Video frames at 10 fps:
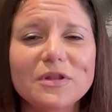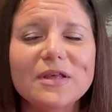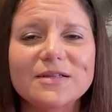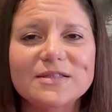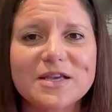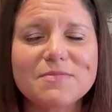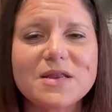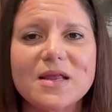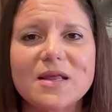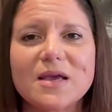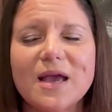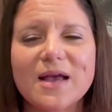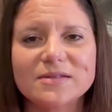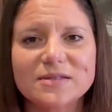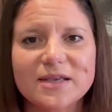really intimidating
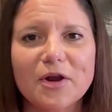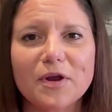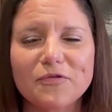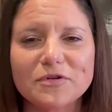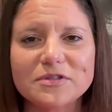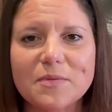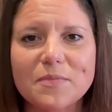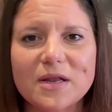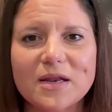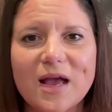and scary for somebody